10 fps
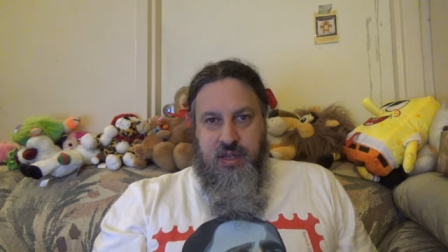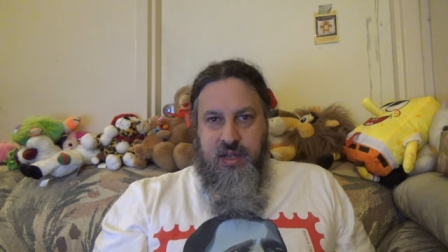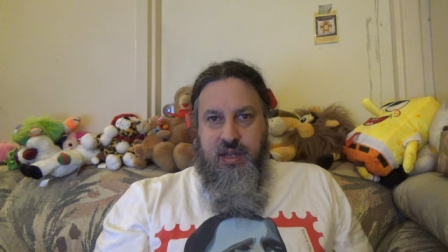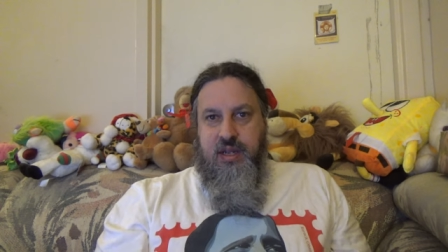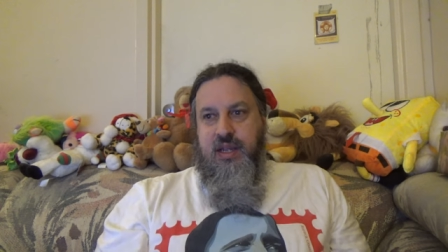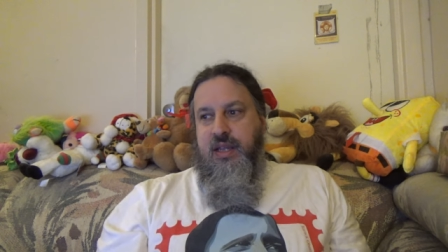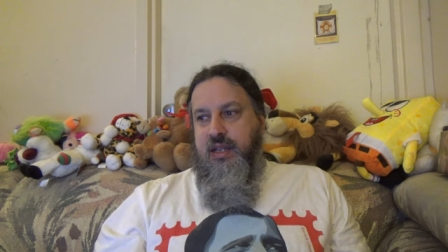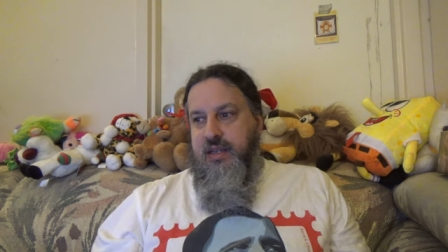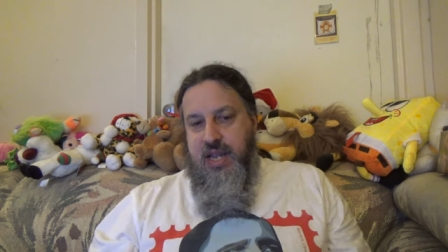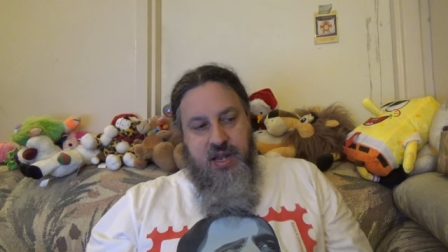
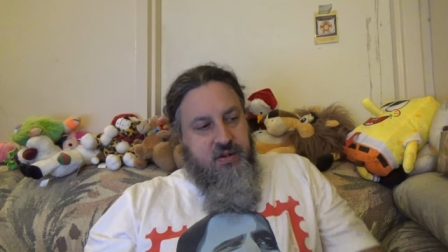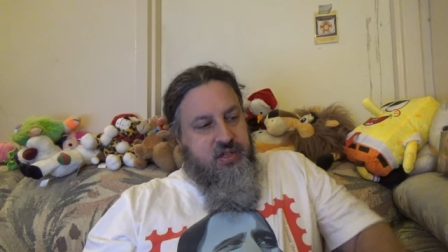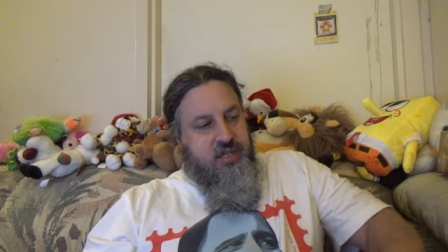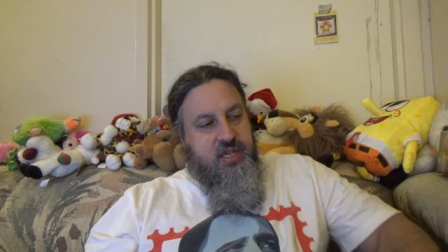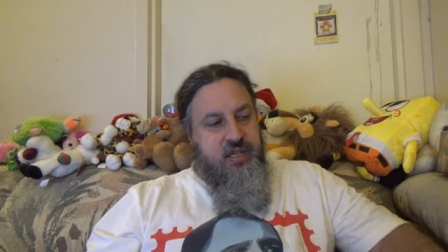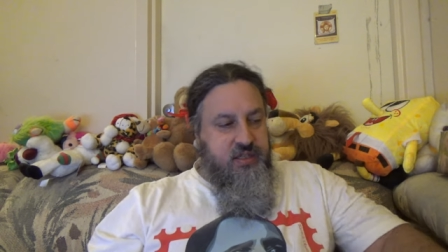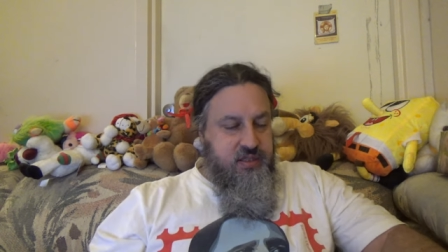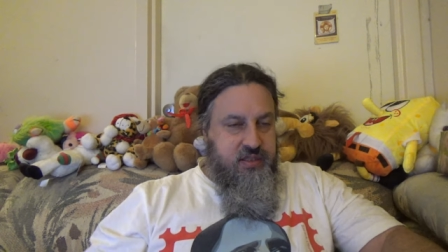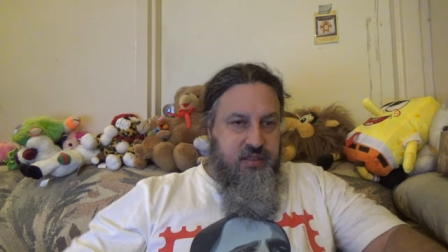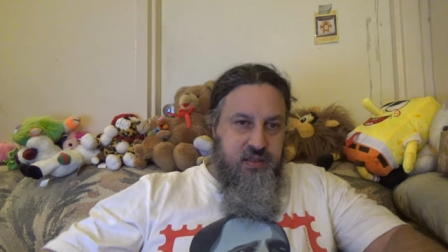and now
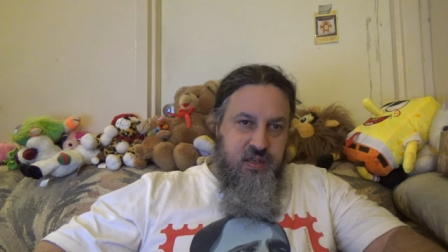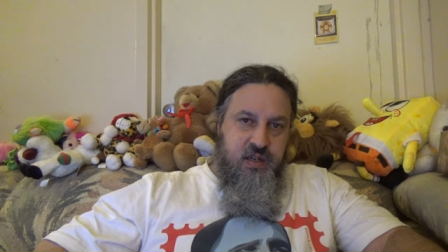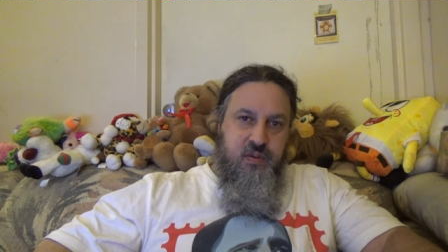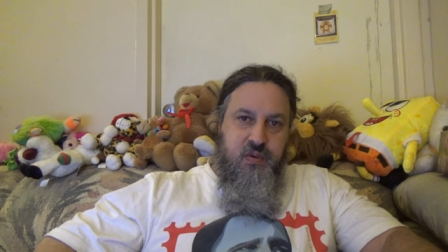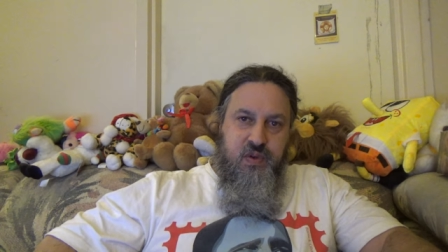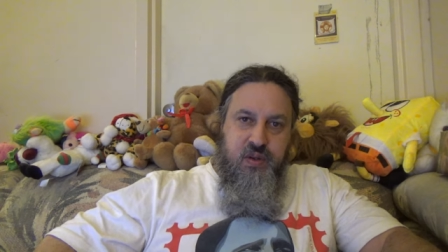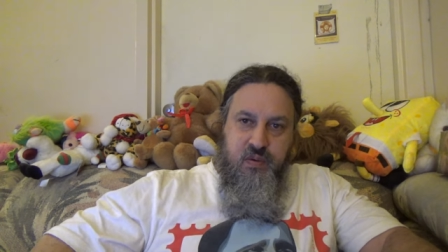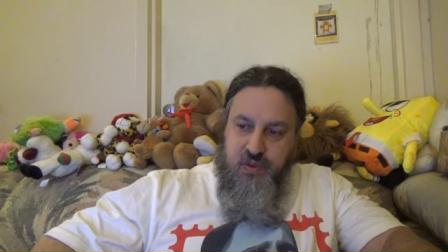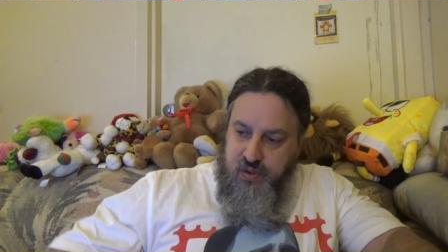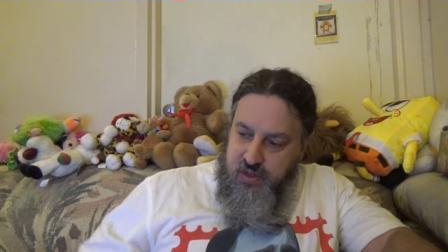she's, you know, moving in
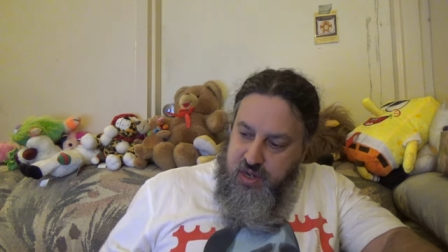with her.